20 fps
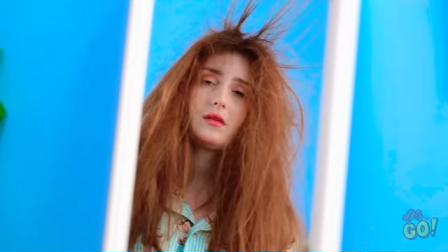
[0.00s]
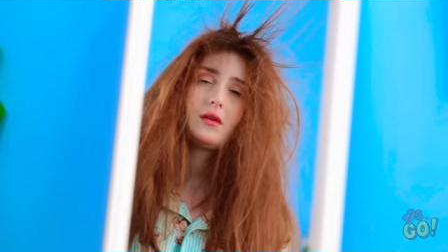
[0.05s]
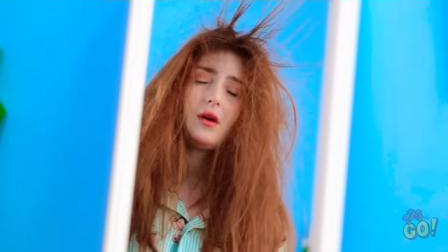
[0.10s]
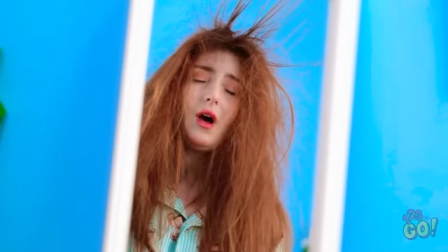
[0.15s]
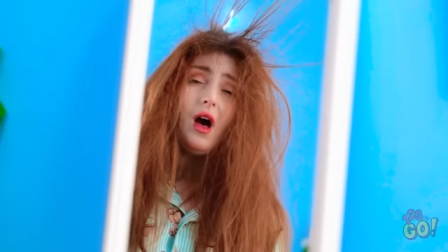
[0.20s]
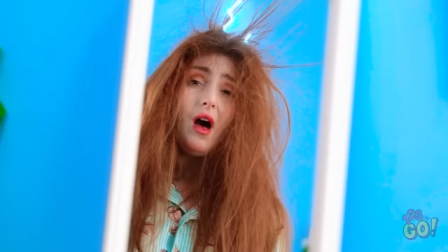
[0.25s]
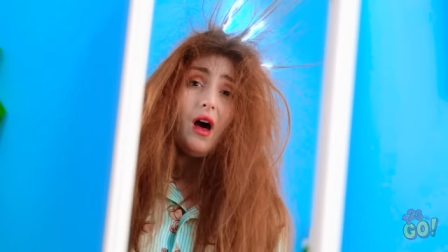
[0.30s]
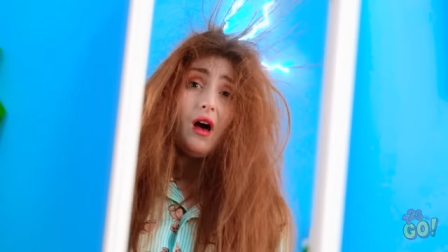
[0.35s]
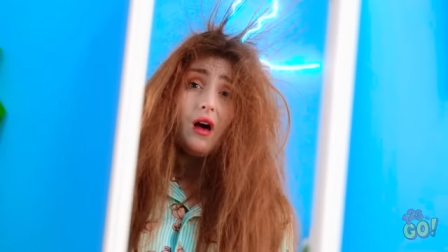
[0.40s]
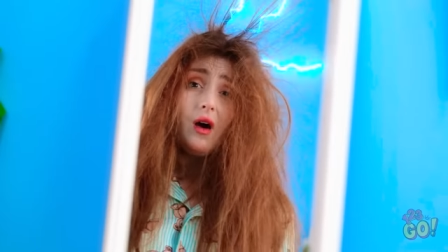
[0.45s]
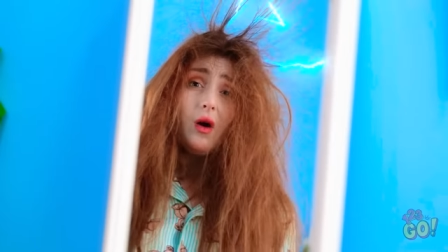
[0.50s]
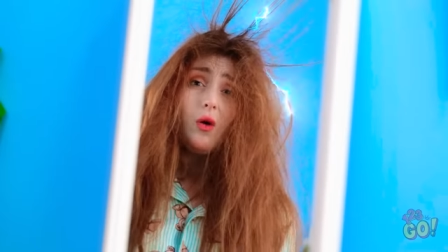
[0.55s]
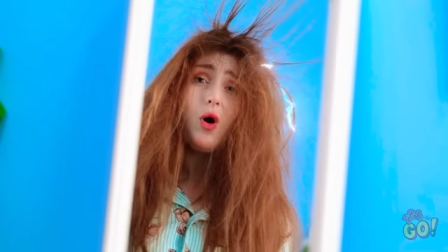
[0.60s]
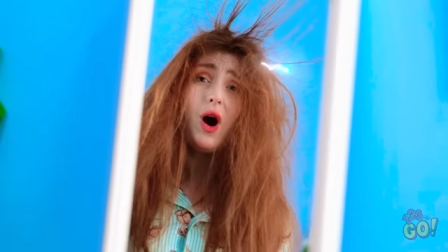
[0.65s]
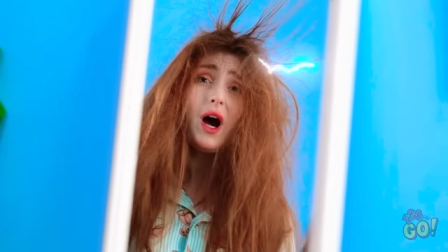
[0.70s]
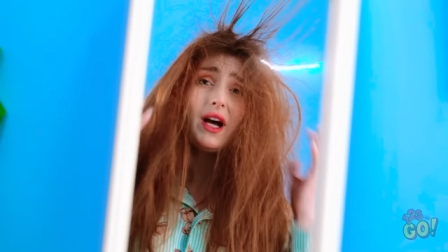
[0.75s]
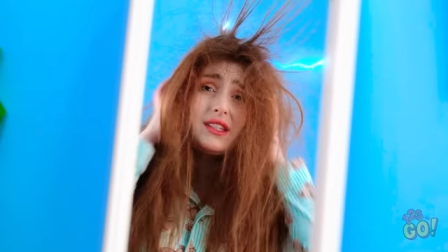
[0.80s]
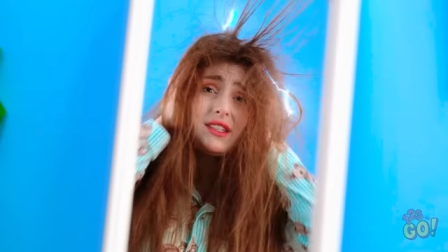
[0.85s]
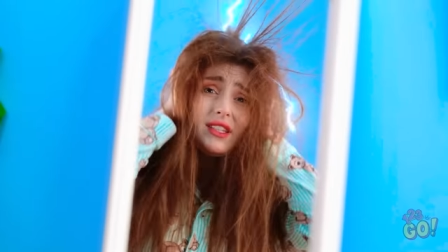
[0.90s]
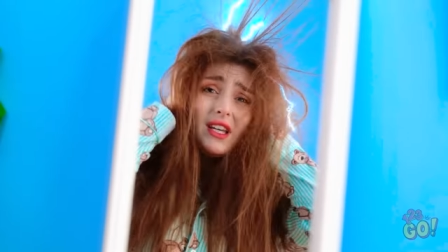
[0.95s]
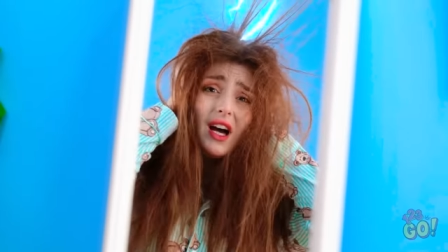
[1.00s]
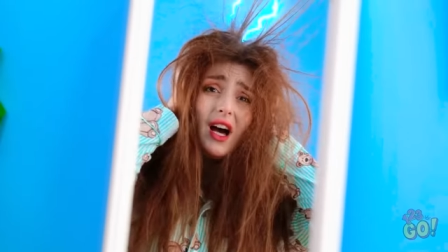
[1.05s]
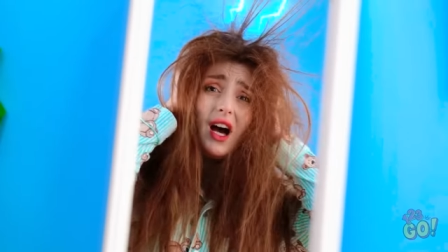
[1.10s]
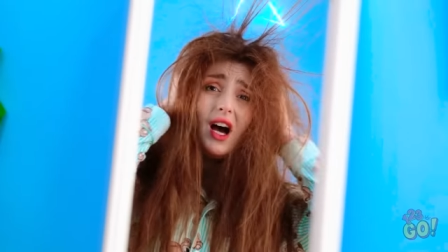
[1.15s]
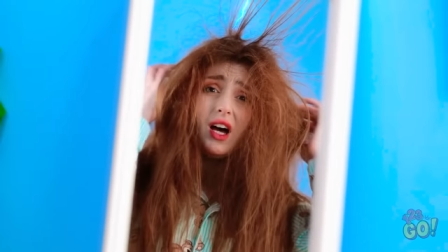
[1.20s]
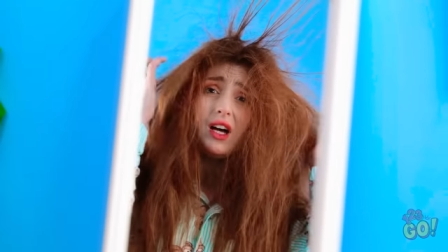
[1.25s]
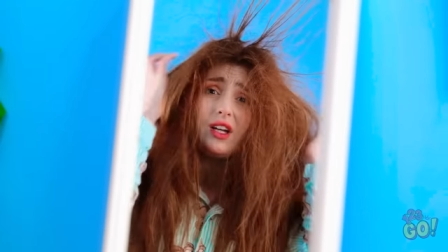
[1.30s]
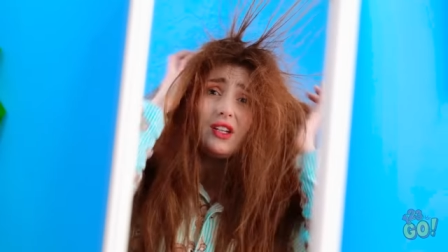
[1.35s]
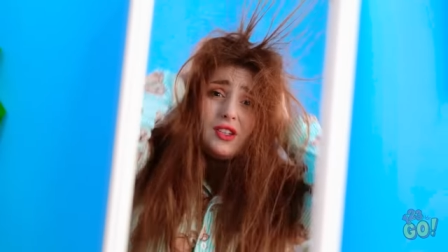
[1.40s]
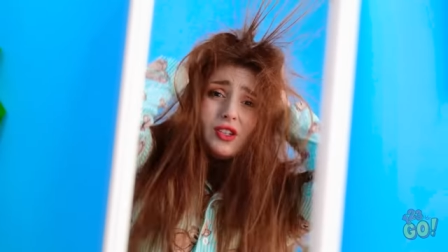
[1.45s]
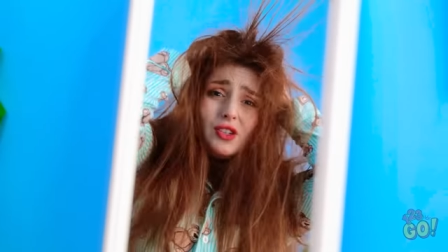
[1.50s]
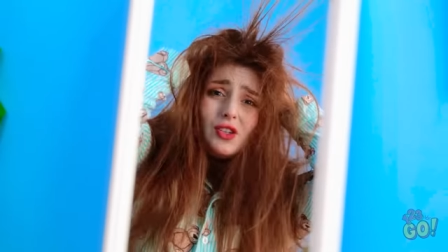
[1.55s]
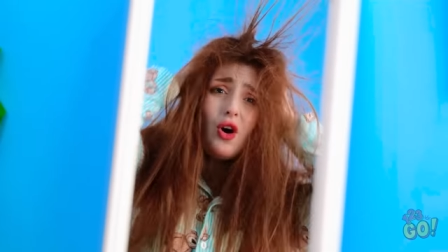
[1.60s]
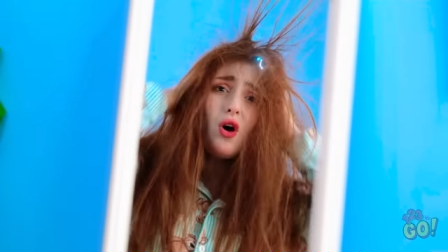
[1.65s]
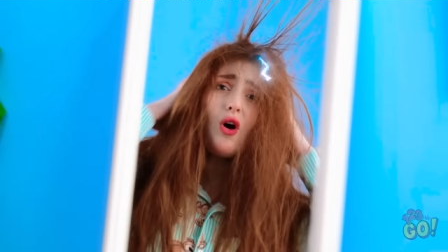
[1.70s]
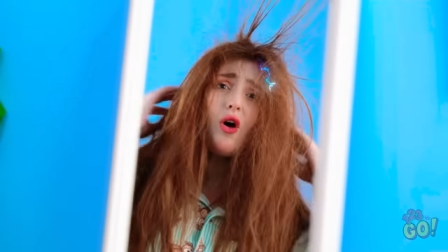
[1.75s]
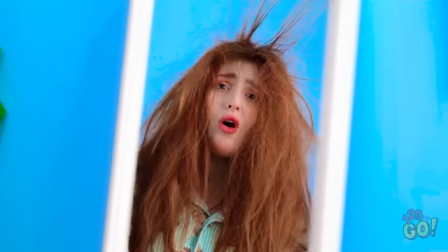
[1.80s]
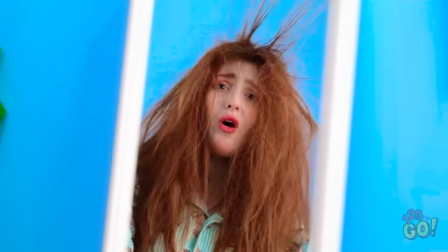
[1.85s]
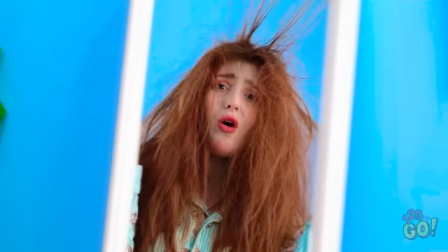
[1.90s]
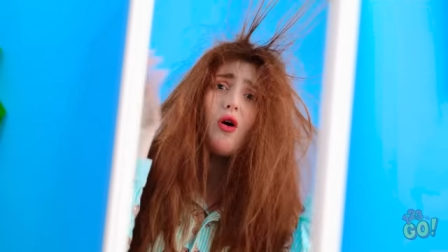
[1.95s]
What? I look like I've been
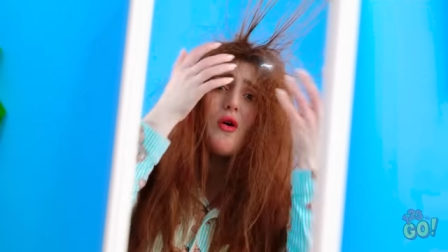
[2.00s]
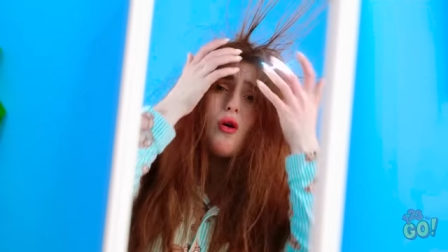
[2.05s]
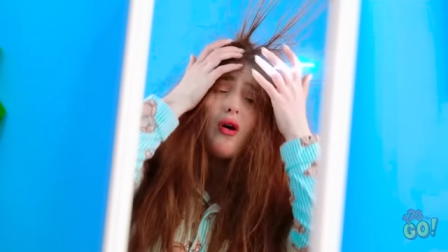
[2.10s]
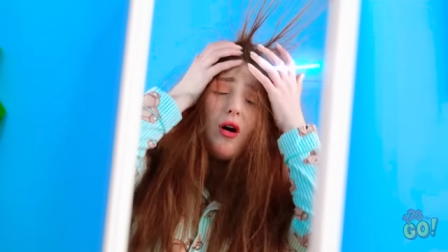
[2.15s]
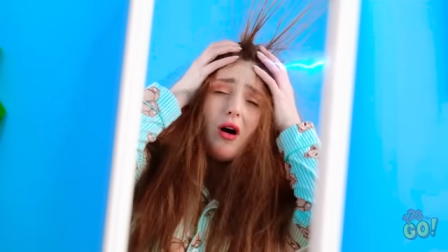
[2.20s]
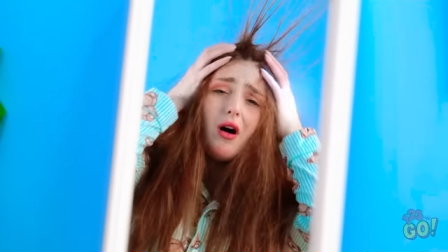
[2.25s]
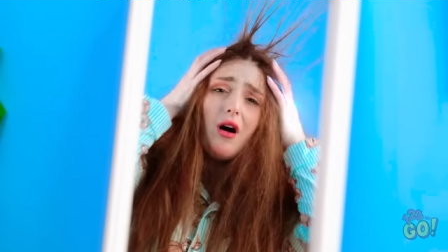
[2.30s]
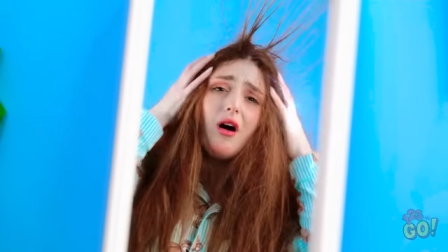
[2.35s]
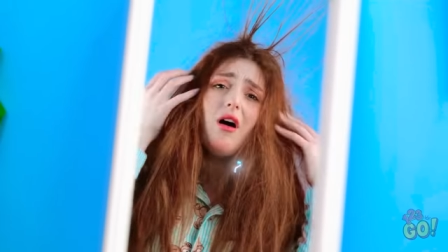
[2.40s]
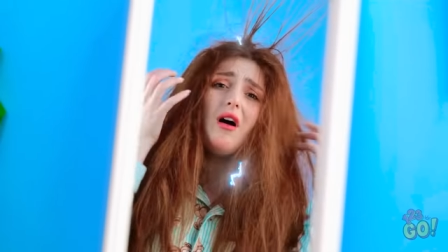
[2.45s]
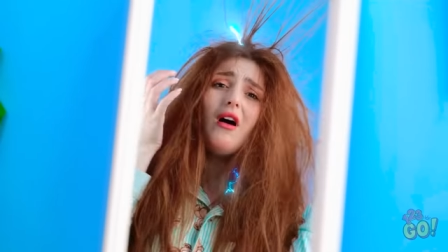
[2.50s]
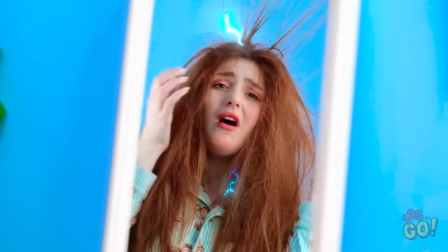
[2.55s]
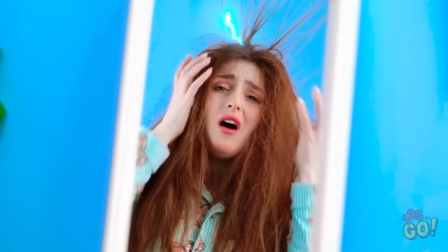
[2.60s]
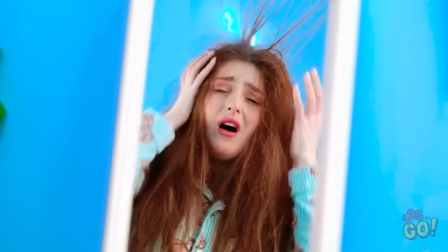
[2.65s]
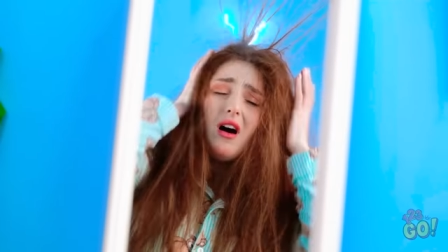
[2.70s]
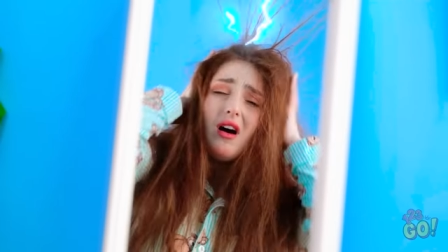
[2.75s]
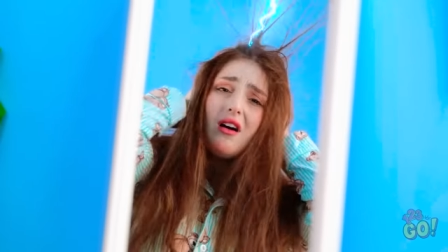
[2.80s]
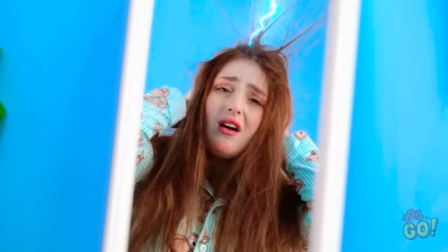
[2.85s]
struck by lightning.